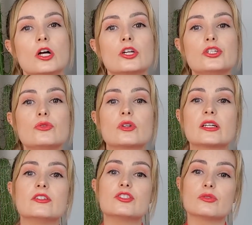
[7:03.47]
You
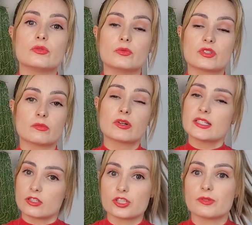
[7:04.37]
can do some
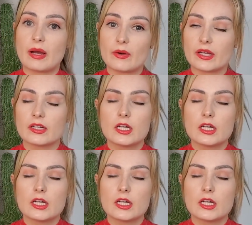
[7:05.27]
research about it.